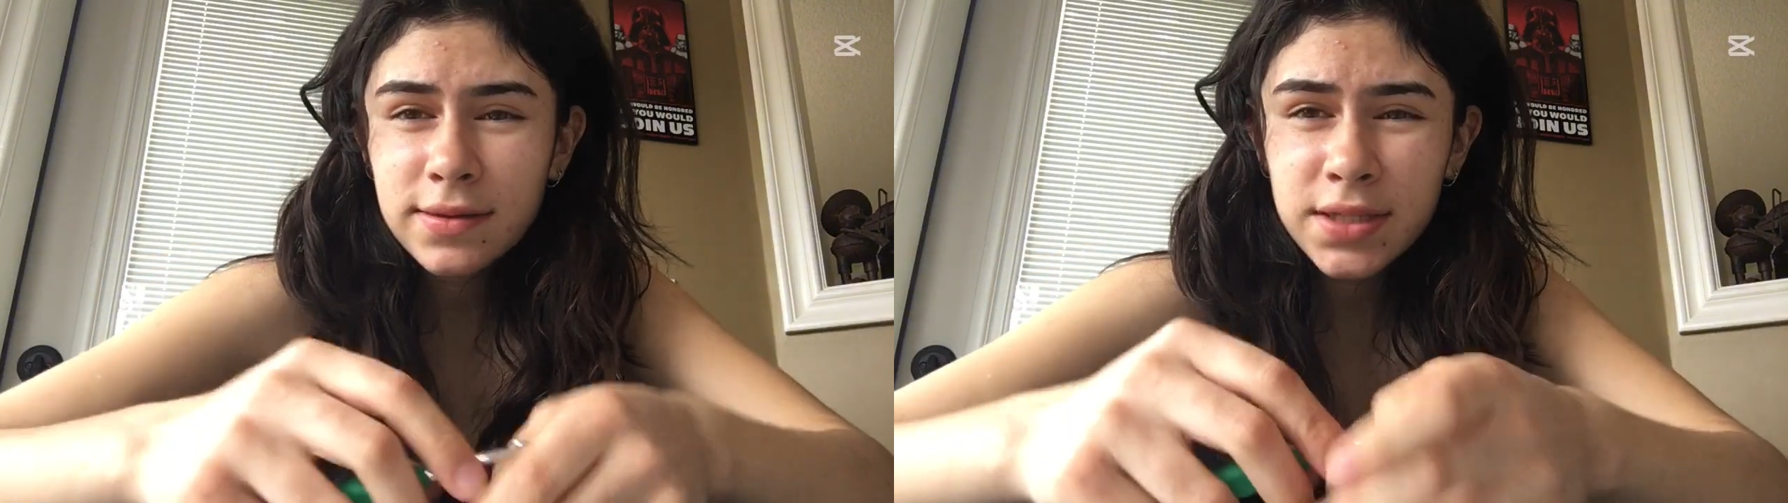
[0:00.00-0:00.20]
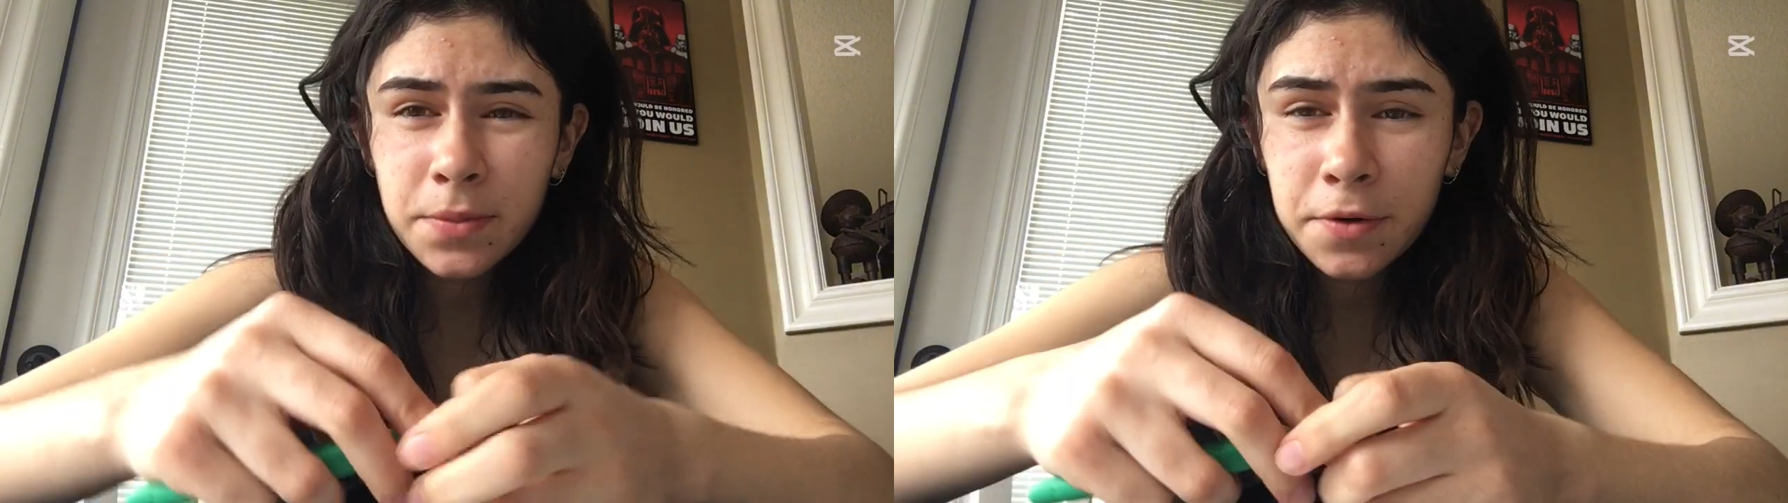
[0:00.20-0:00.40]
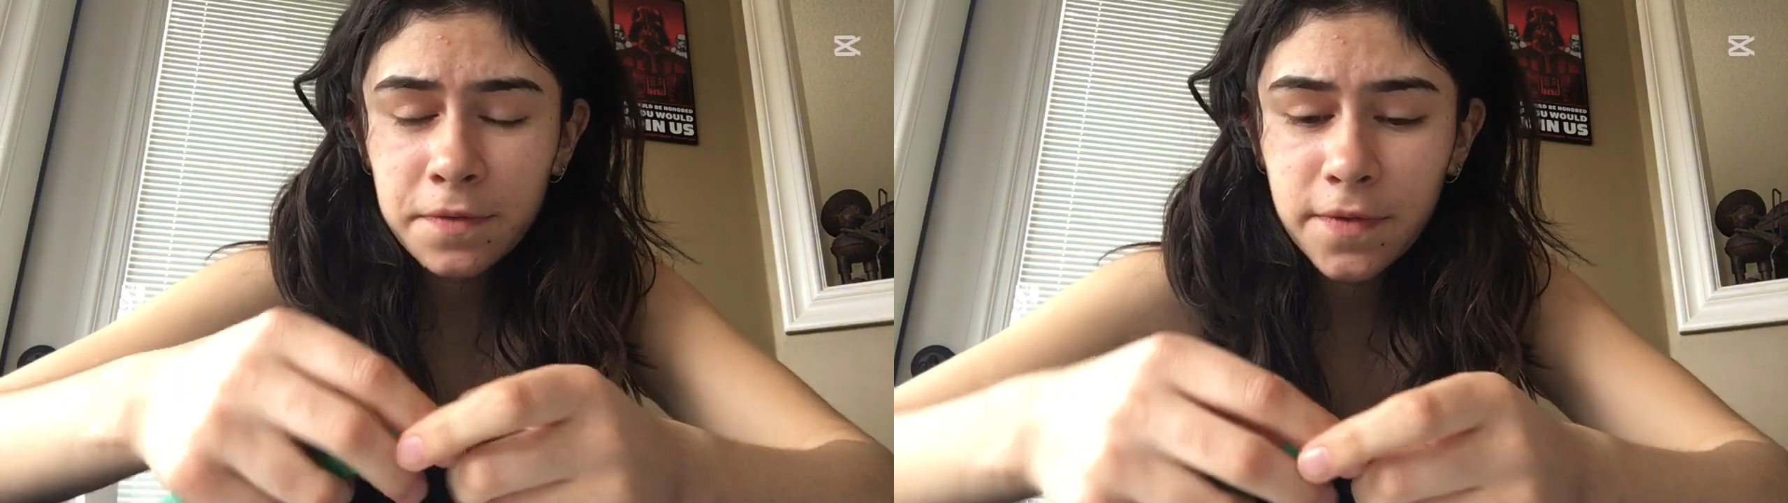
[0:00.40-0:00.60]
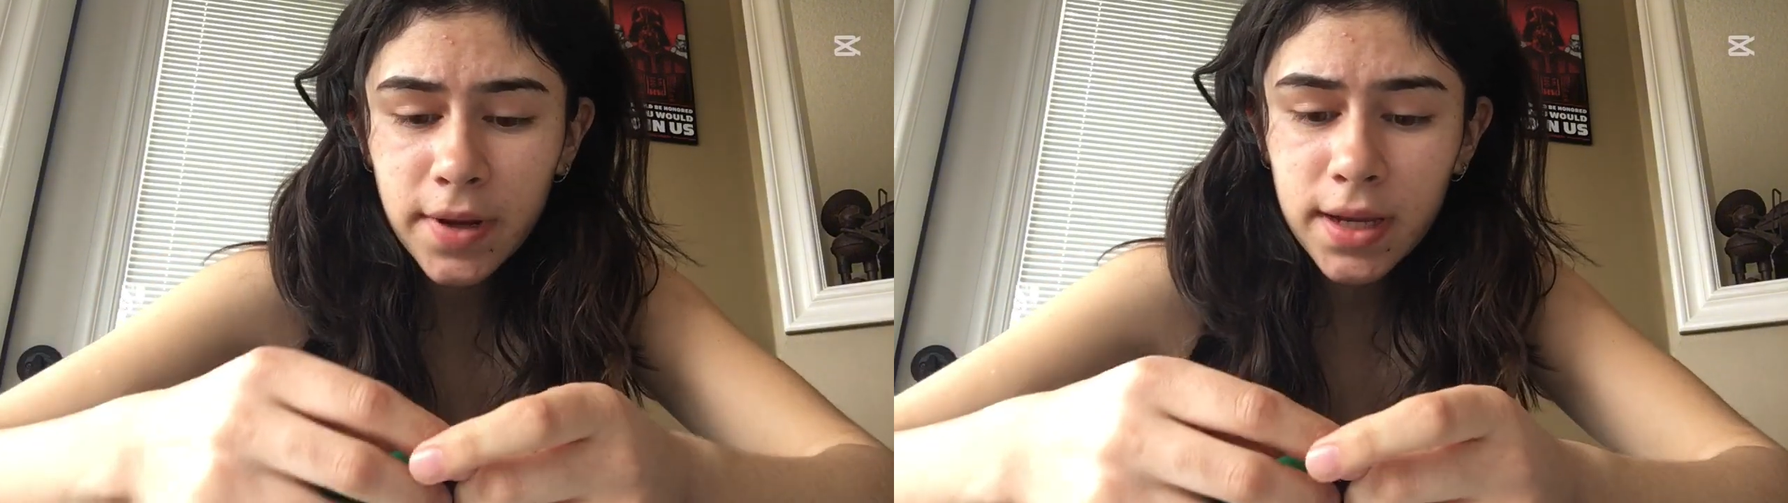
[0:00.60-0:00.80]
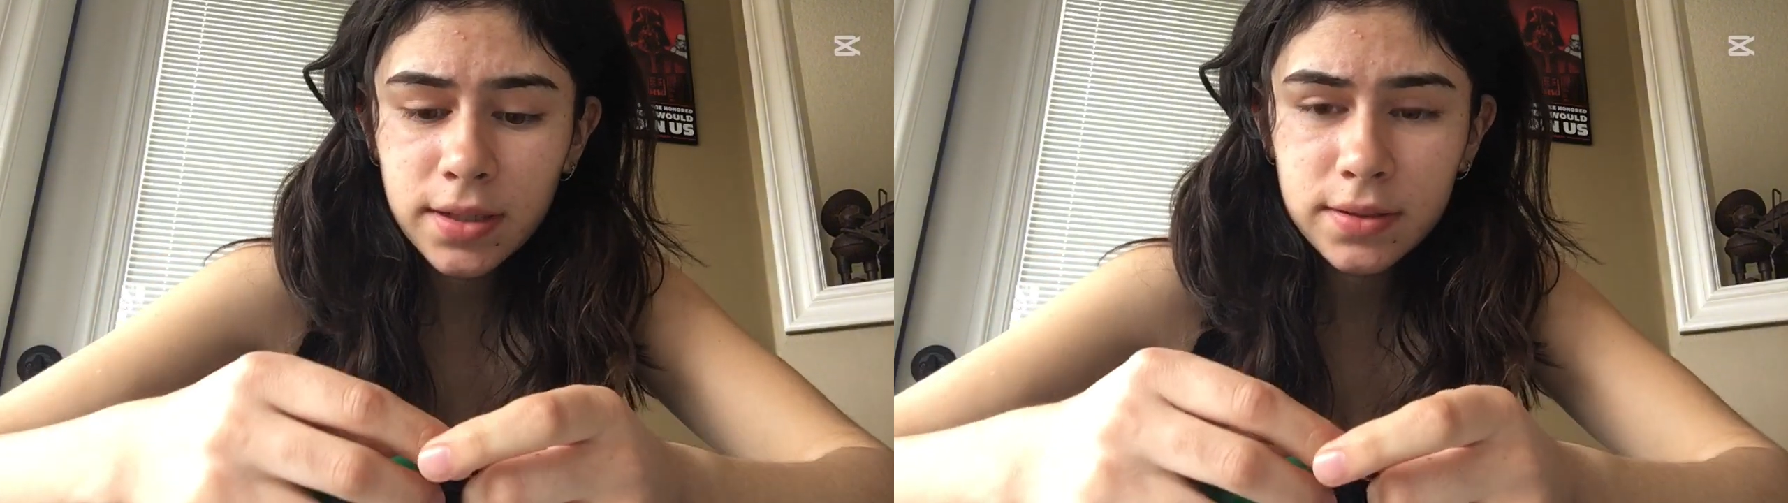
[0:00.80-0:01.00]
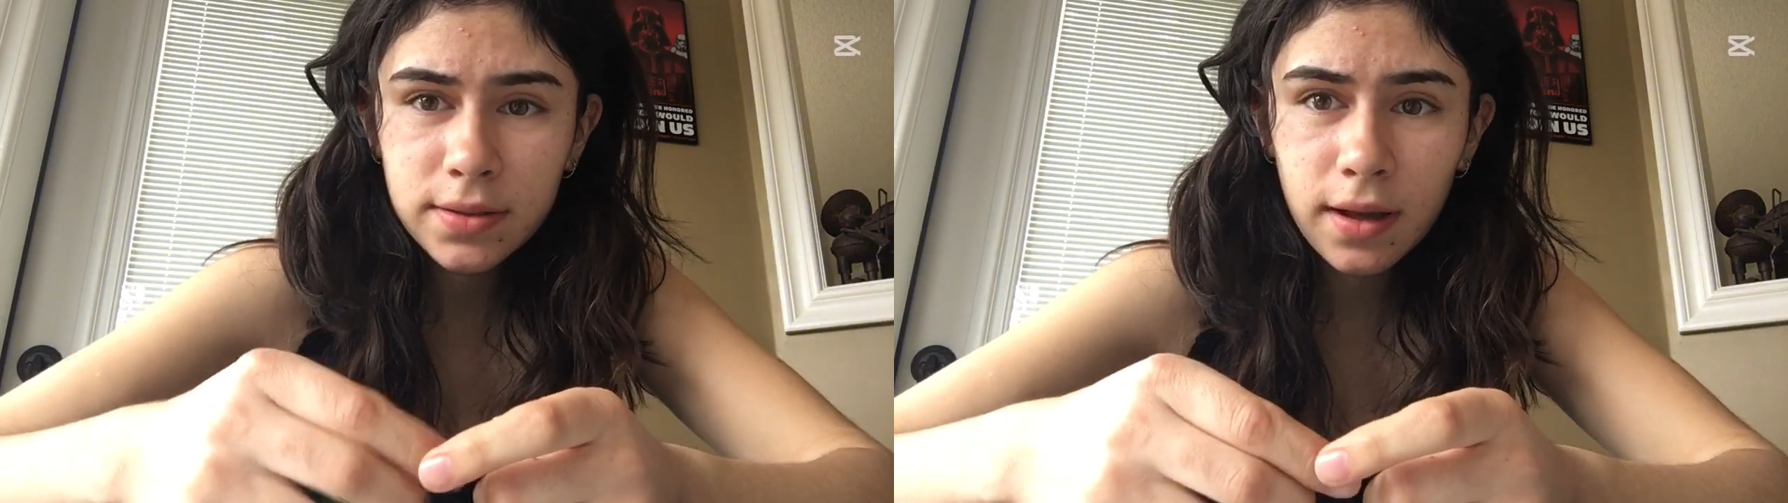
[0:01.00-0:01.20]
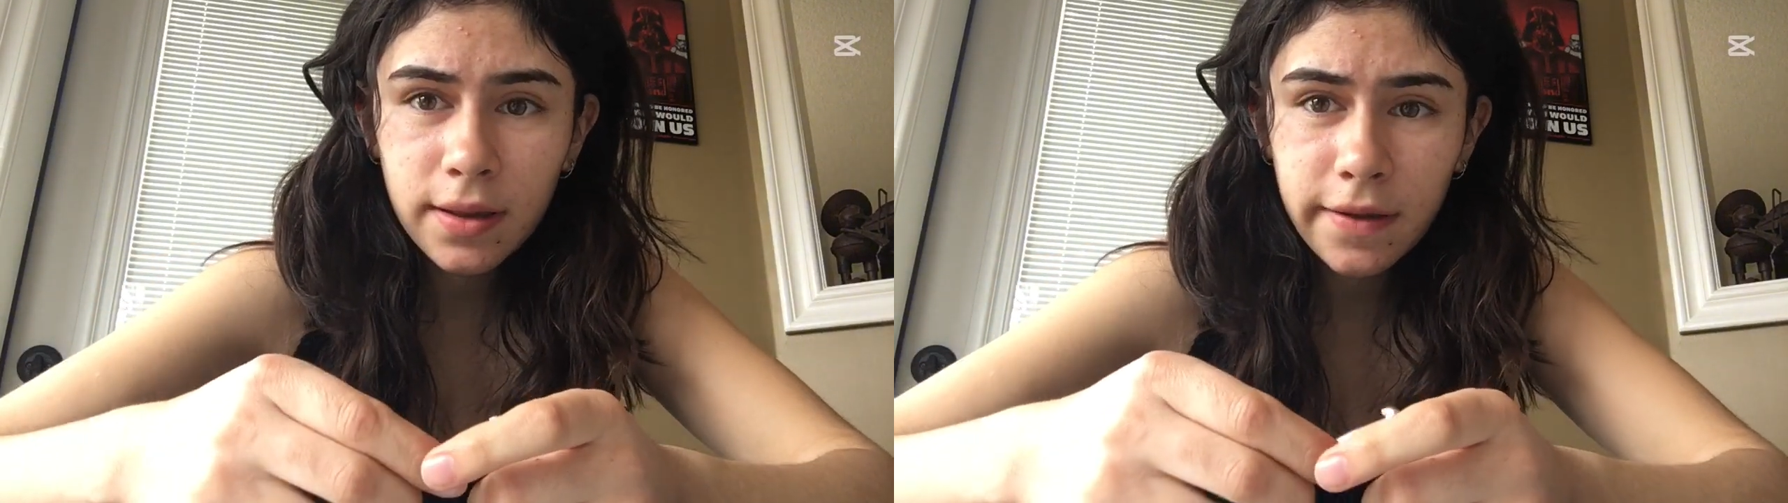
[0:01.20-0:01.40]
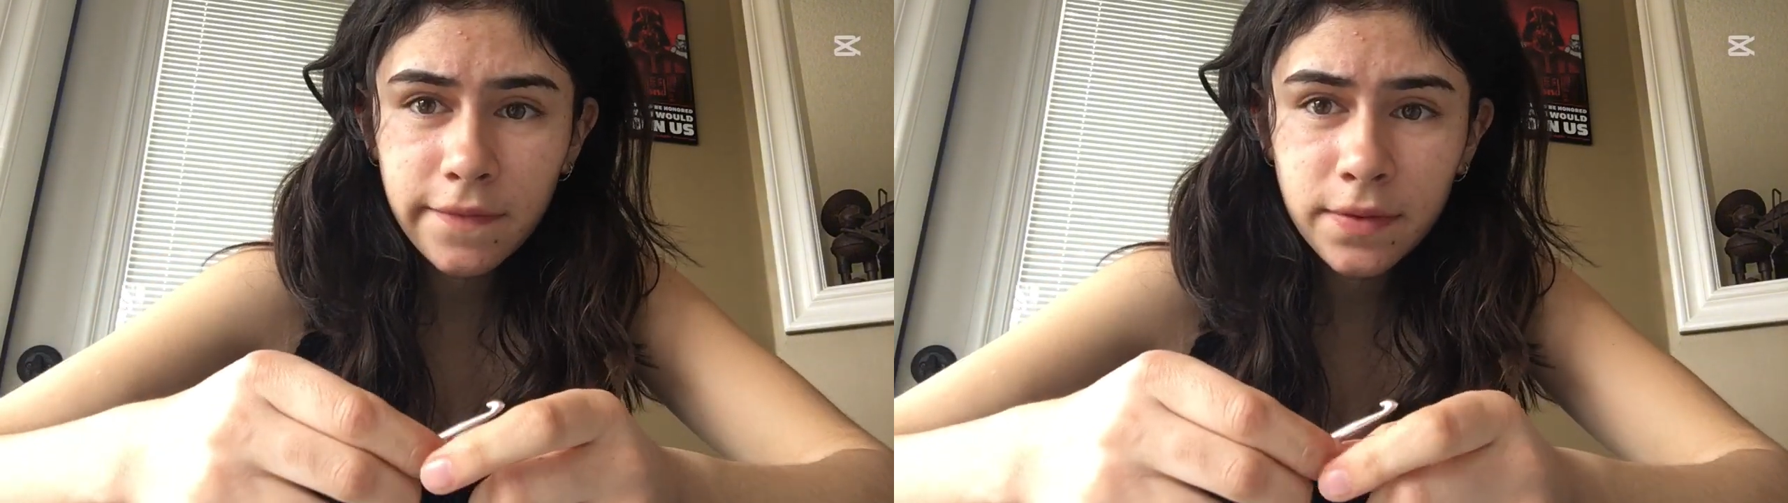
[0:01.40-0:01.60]
summer of grade
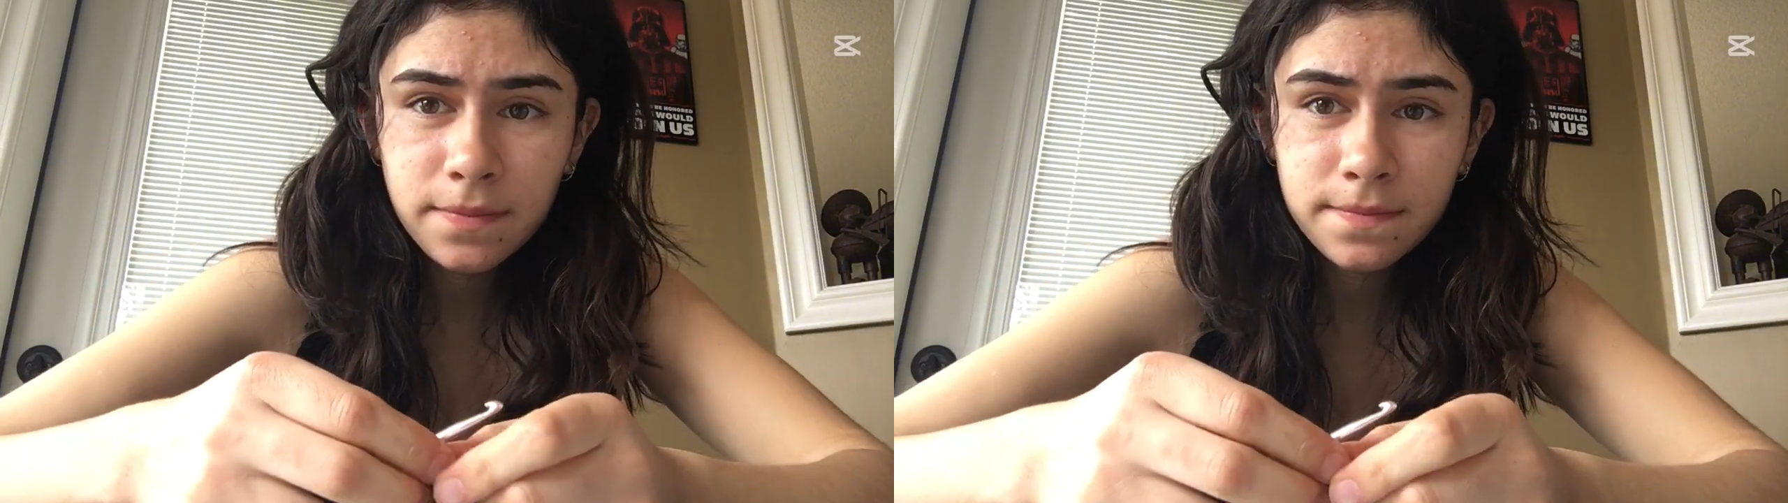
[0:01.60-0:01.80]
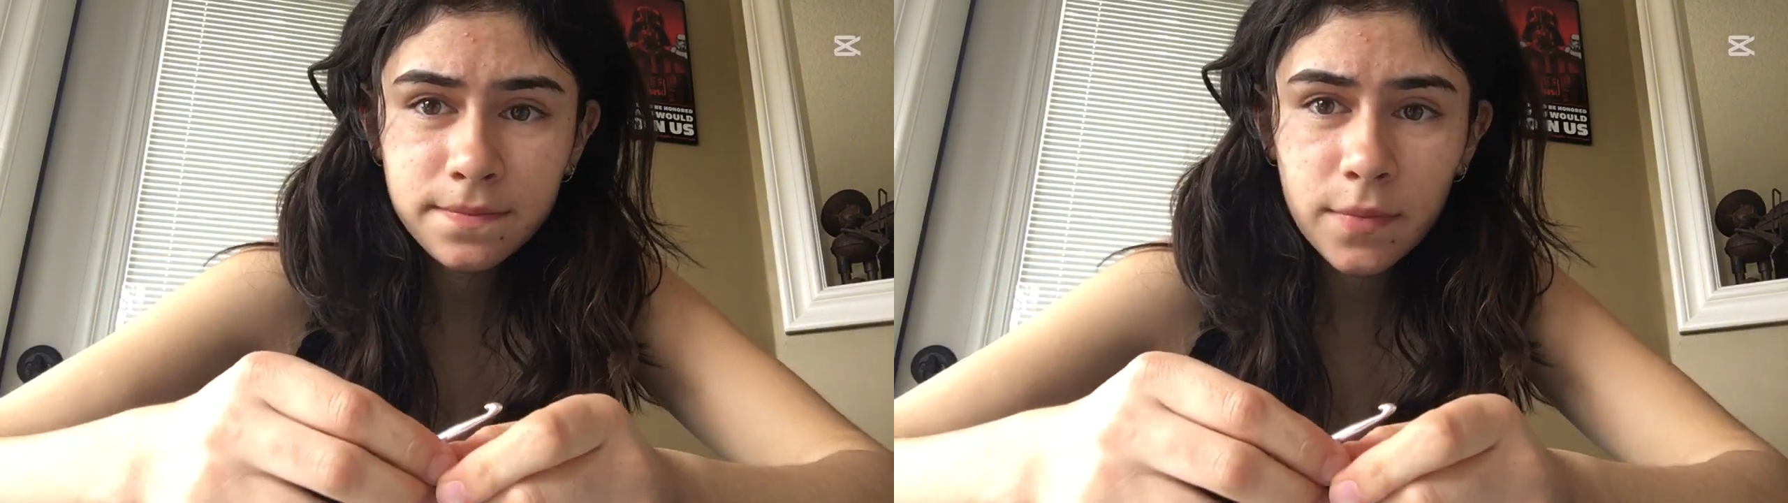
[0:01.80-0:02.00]
11